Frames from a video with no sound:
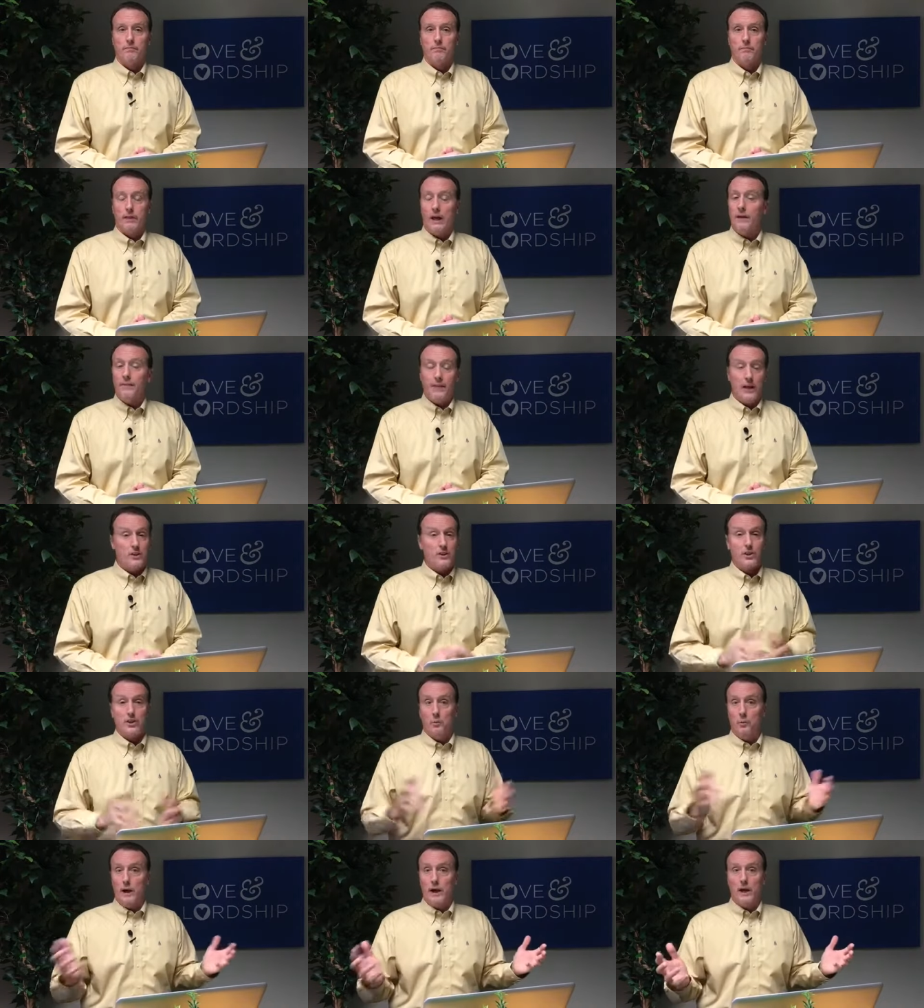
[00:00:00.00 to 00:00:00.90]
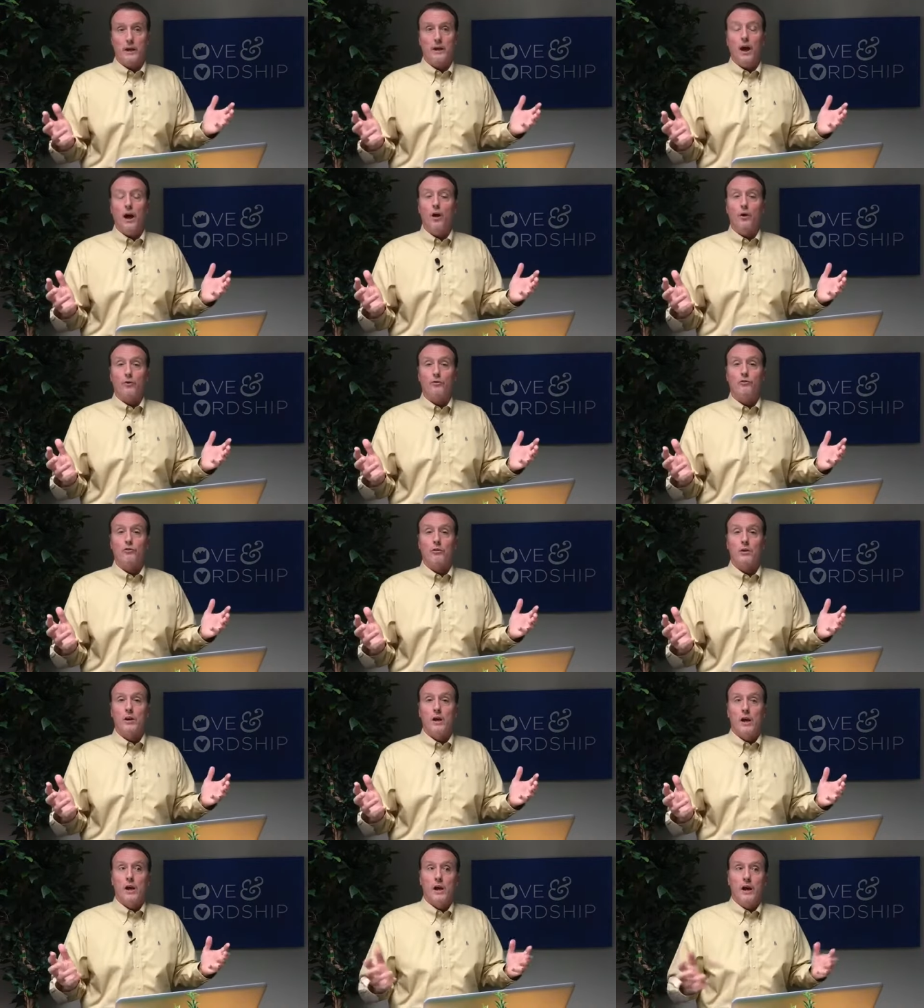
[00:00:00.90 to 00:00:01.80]
That, that's the way it goes.
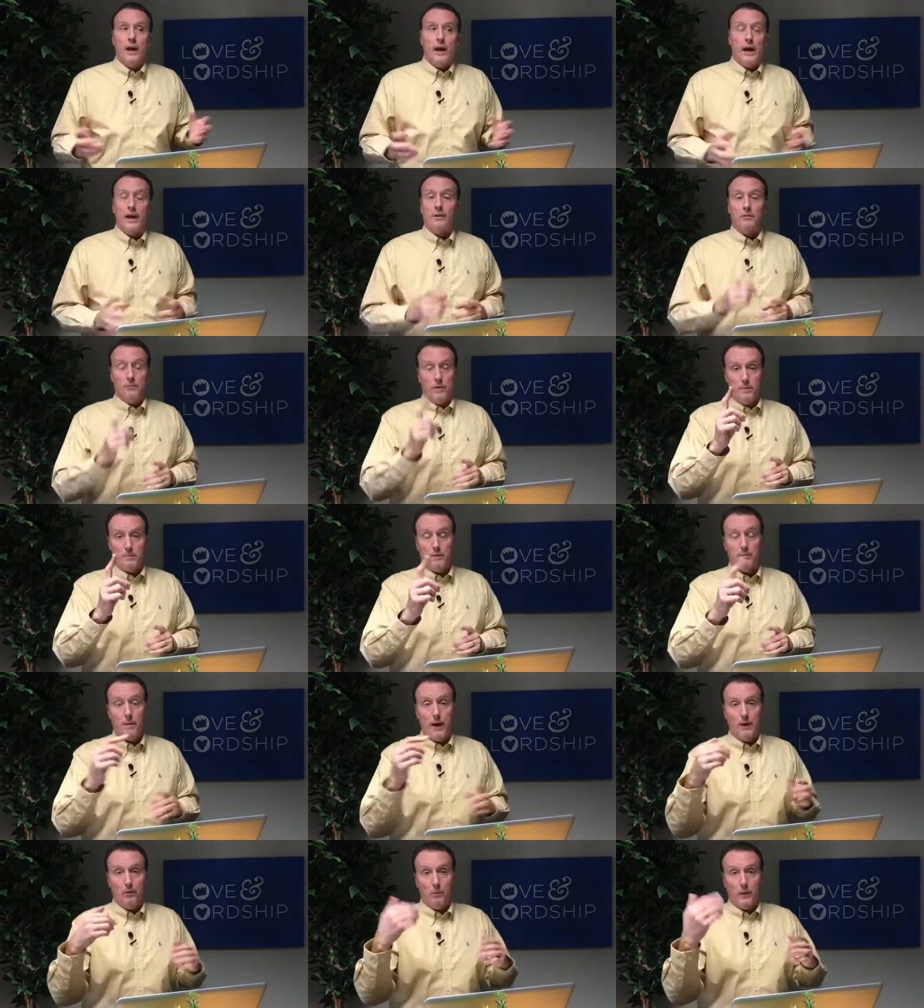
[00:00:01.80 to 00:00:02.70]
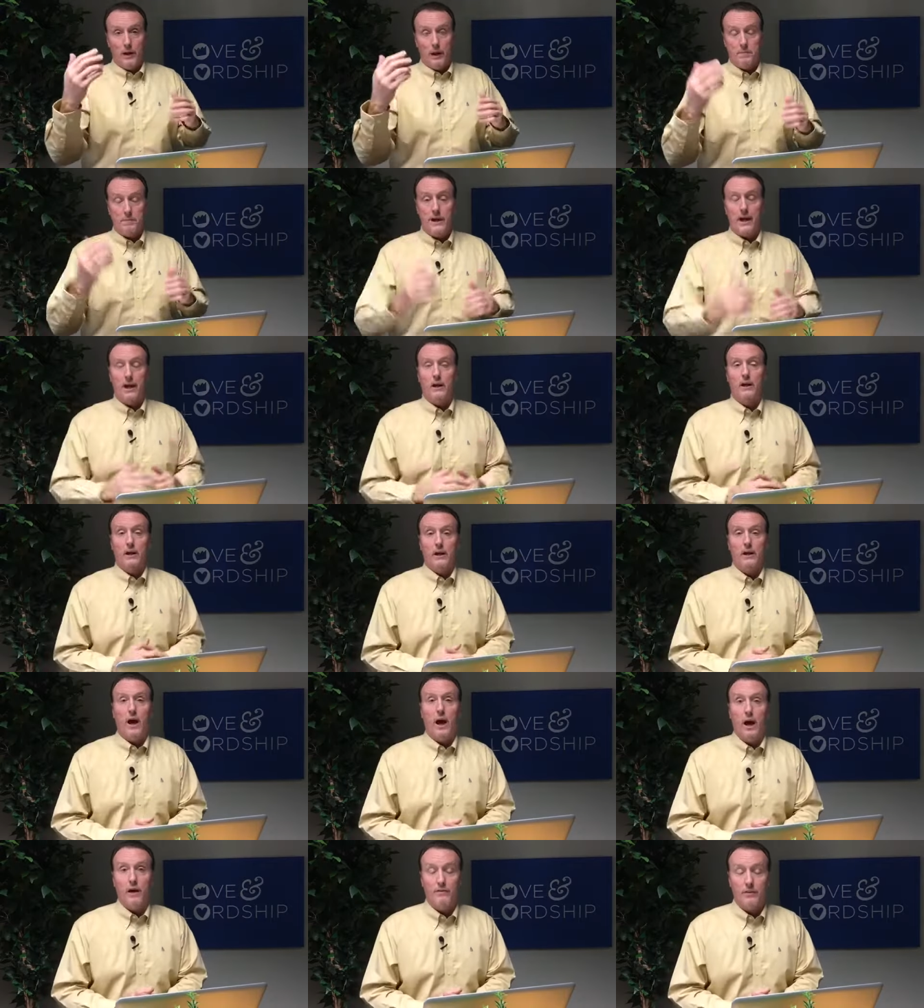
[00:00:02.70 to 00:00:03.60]
And let me, by the way, let me add a
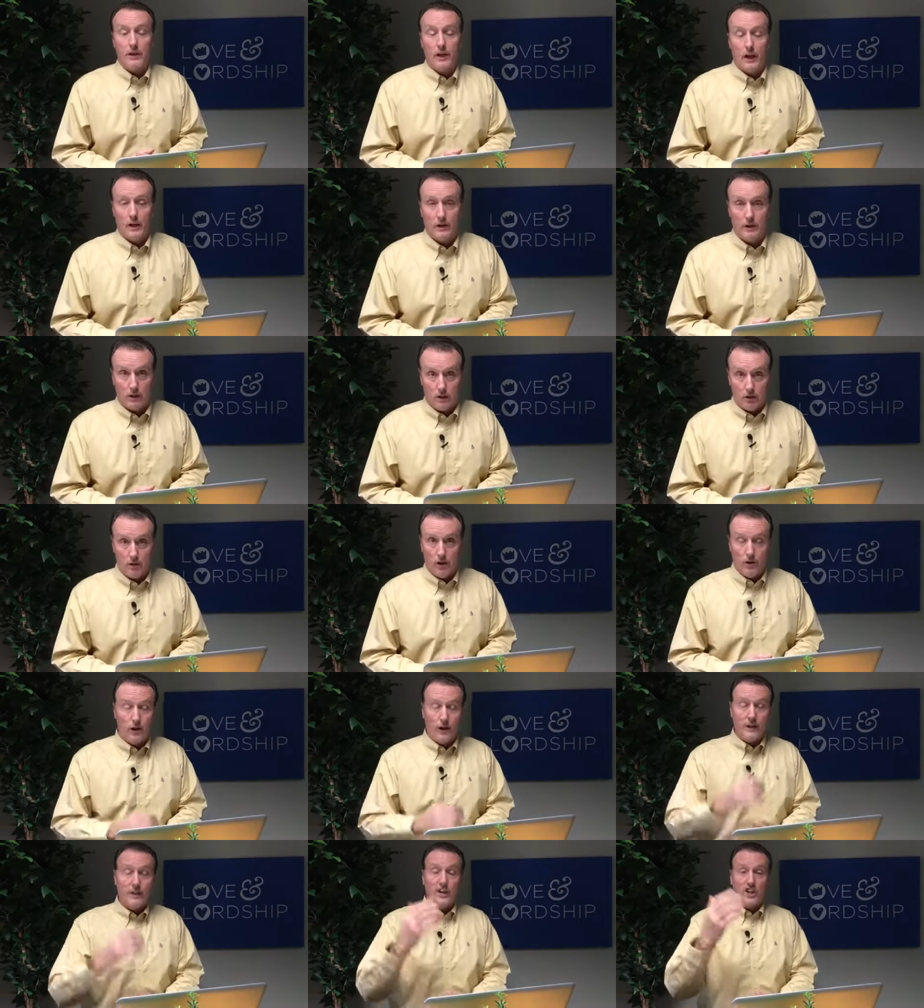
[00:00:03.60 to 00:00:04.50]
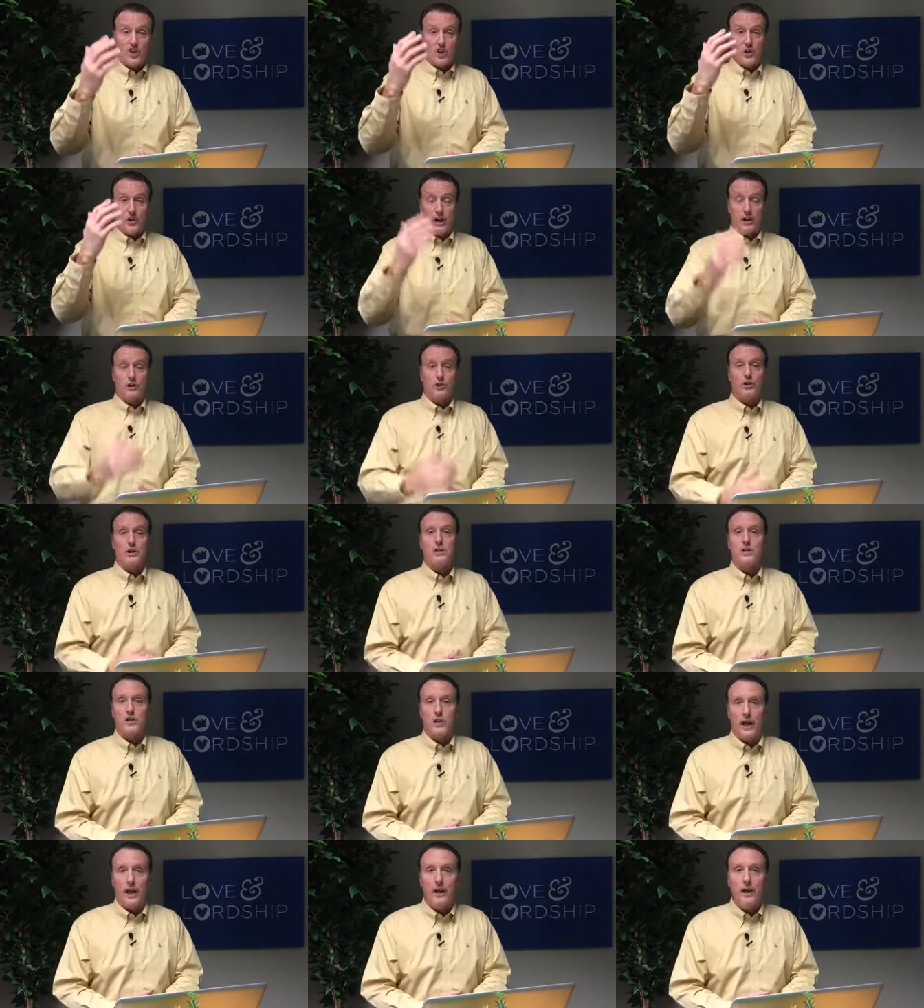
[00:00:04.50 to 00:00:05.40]
caveat here, or an addition, I should
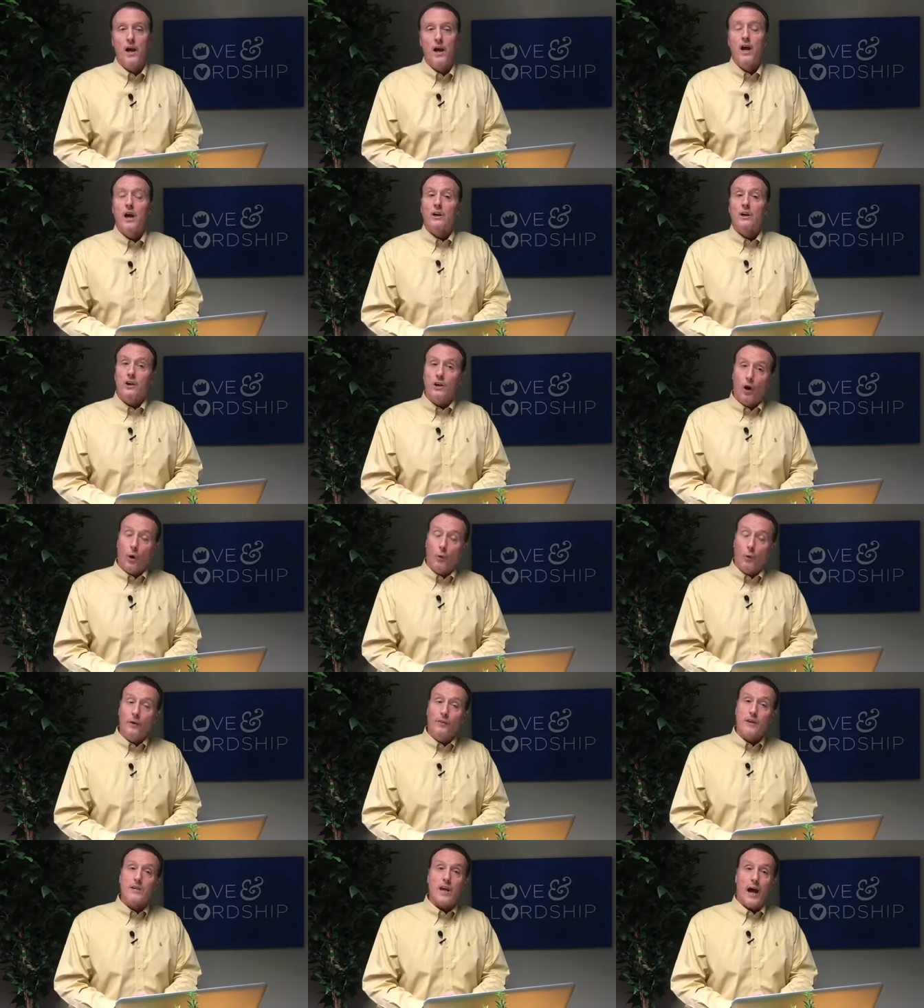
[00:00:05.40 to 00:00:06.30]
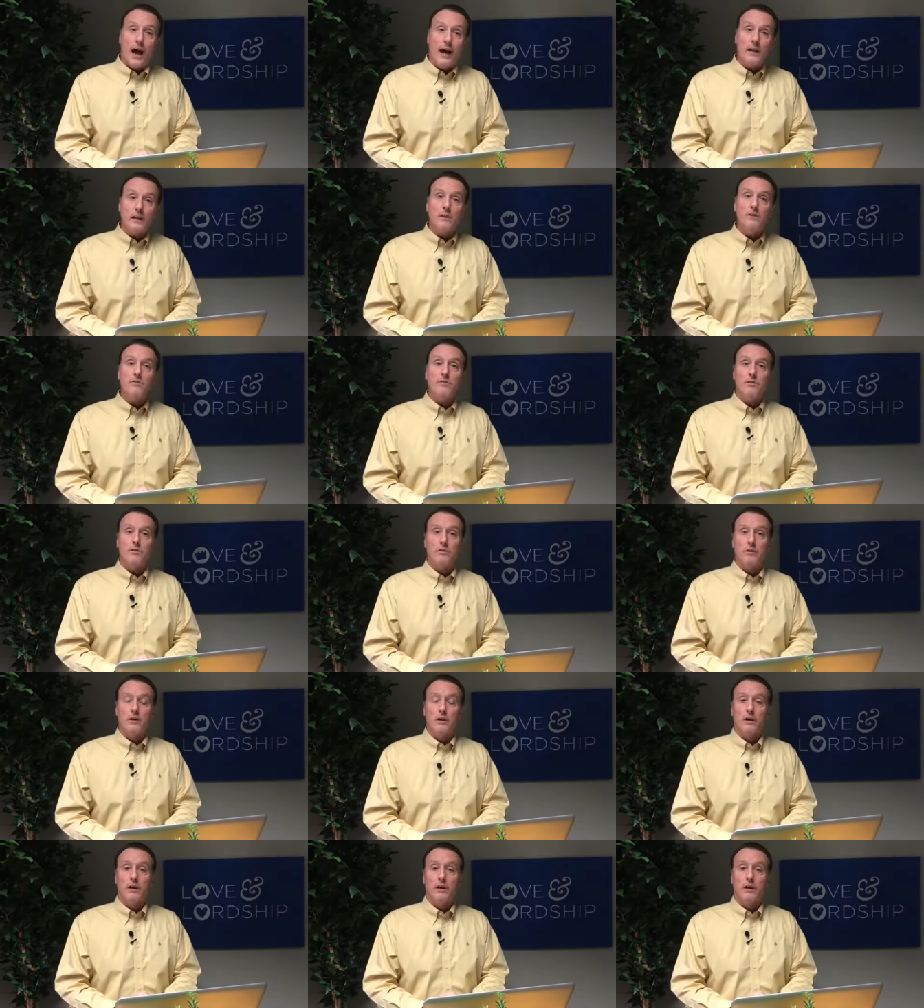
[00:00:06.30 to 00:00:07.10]
say. You know when this heightens?